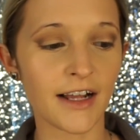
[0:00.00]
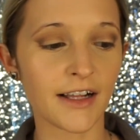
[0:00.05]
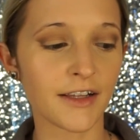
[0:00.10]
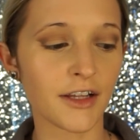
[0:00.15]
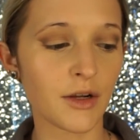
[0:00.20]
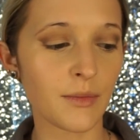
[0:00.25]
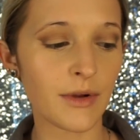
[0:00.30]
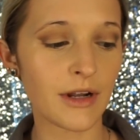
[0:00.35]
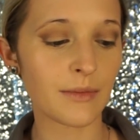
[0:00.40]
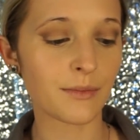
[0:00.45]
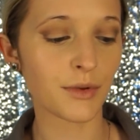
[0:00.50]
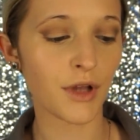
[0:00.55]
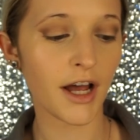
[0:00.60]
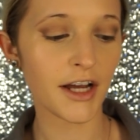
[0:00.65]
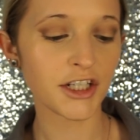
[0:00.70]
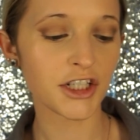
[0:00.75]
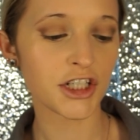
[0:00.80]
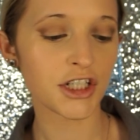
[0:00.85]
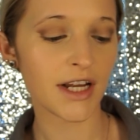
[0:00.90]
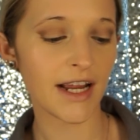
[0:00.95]
a little bit of
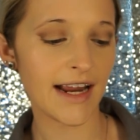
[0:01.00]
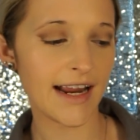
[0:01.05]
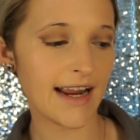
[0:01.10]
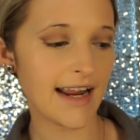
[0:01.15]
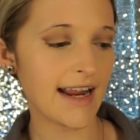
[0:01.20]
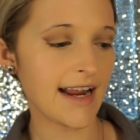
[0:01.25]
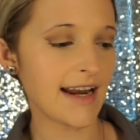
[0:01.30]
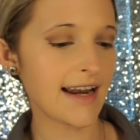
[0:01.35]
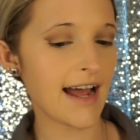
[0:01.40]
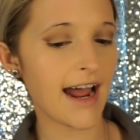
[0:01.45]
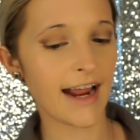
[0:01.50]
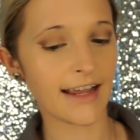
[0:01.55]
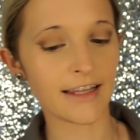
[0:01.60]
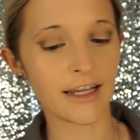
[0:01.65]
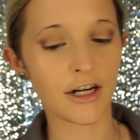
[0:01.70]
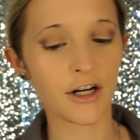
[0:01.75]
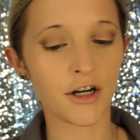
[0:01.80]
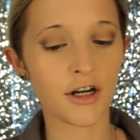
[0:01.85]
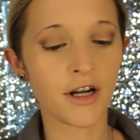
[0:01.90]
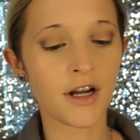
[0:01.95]
blush and
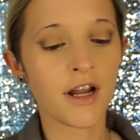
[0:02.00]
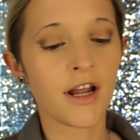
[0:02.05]
highlighter.